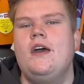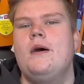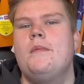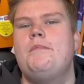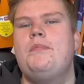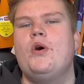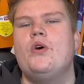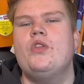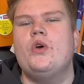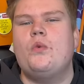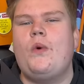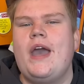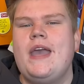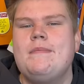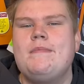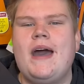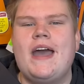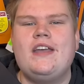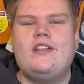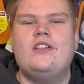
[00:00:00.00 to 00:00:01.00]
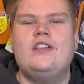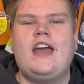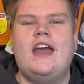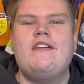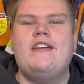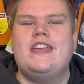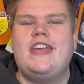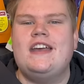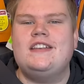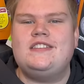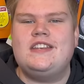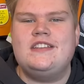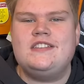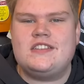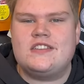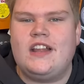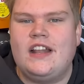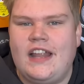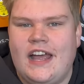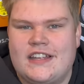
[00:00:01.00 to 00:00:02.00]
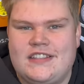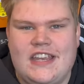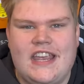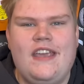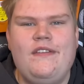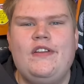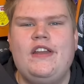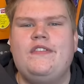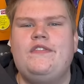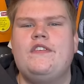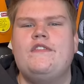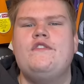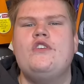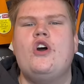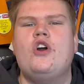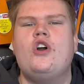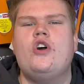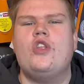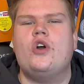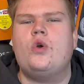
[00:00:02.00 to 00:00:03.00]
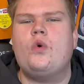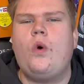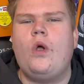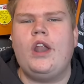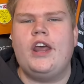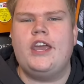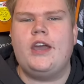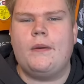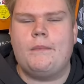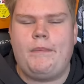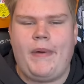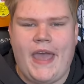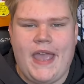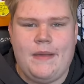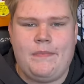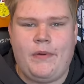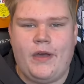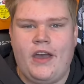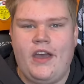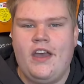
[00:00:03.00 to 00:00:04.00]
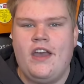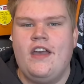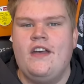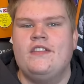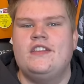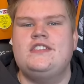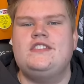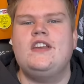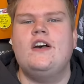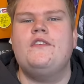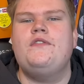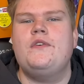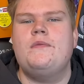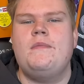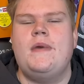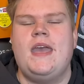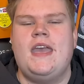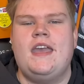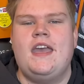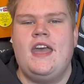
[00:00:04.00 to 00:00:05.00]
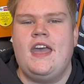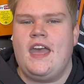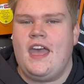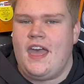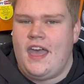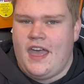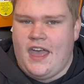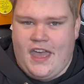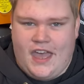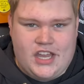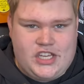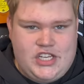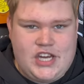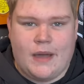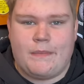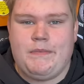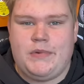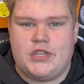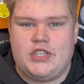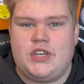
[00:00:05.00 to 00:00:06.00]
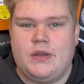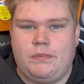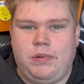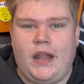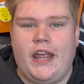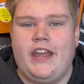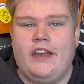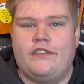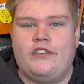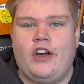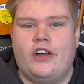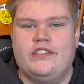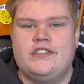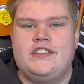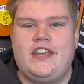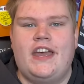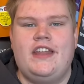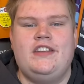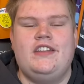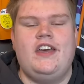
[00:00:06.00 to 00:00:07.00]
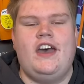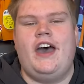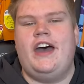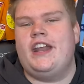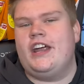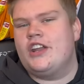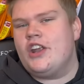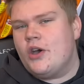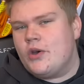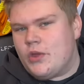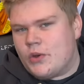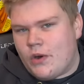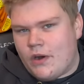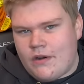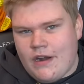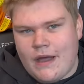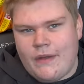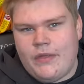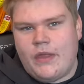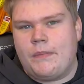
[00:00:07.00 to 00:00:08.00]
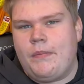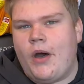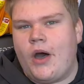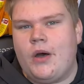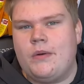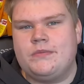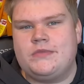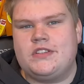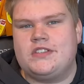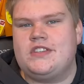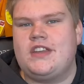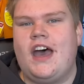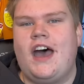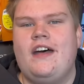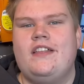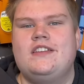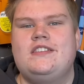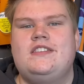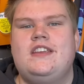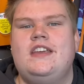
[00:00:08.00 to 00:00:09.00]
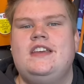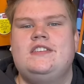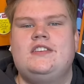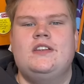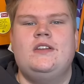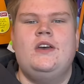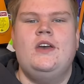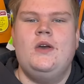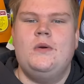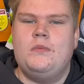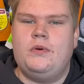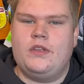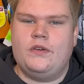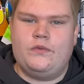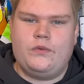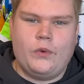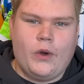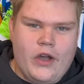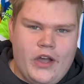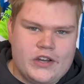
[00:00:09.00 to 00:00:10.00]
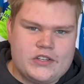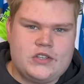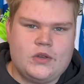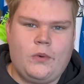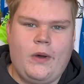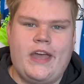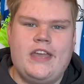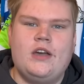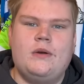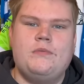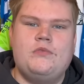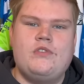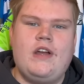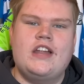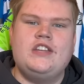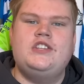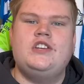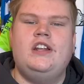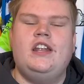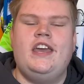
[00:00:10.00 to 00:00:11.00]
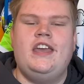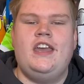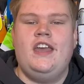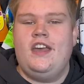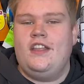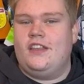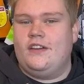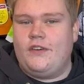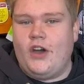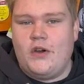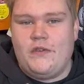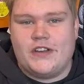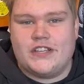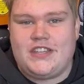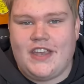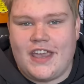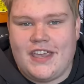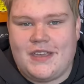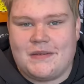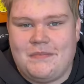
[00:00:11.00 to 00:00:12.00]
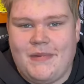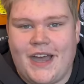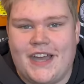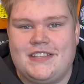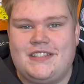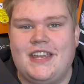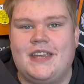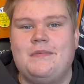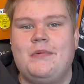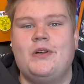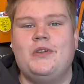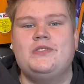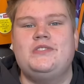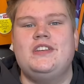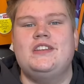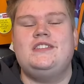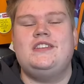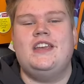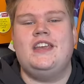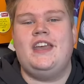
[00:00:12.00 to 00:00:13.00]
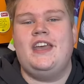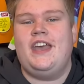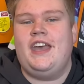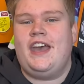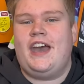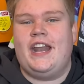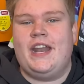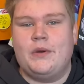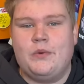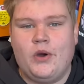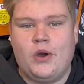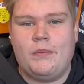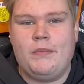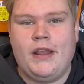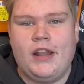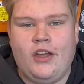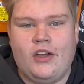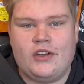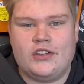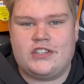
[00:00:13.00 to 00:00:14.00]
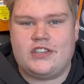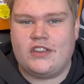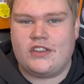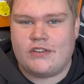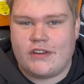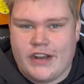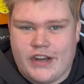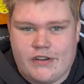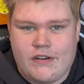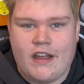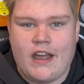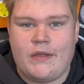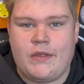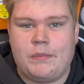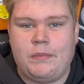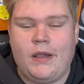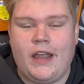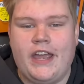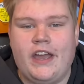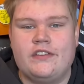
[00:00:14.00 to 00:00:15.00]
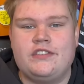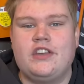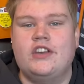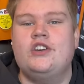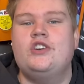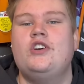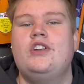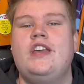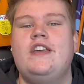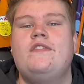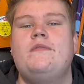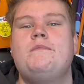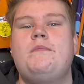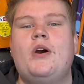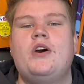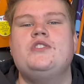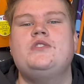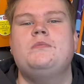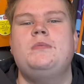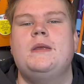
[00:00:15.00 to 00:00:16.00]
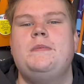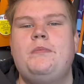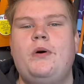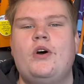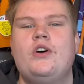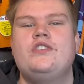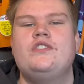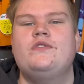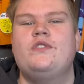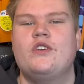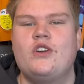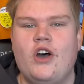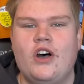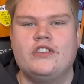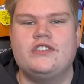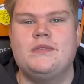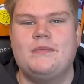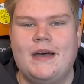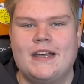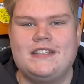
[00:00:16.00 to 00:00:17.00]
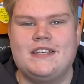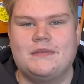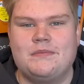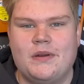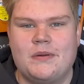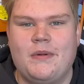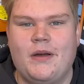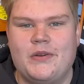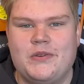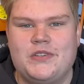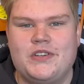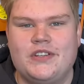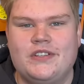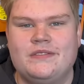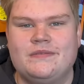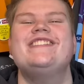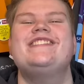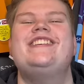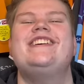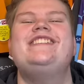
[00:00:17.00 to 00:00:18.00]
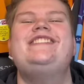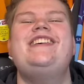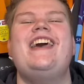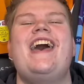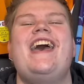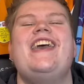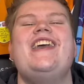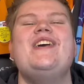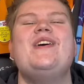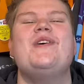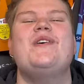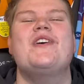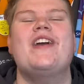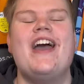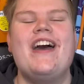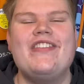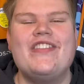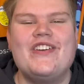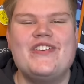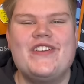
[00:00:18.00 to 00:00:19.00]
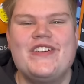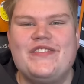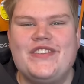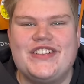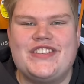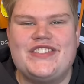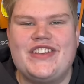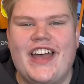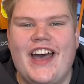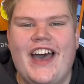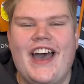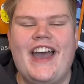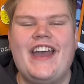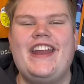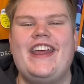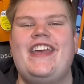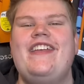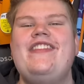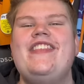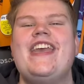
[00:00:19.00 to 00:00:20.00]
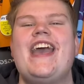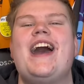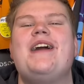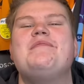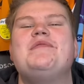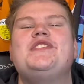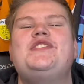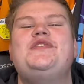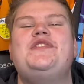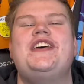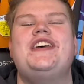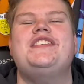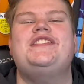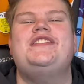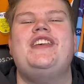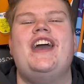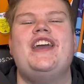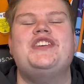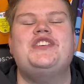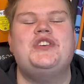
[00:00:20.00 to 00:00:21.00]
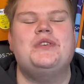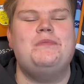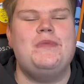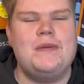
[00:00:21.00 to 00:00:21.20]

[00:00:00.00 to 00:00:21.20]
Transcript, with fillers: But the way Michael Carrick gets into the lads, even if they've not got the quality on paper, they're still, for me, a championship playoff contender. And I know they're around the bottom to start the season, but they've worked their way up gradually. They've overtaken my team, Hull City, and it won't be long until they're in around the playoffs and could even possibly push for automatic promotion today we're at the Riverside in the atmosphere section.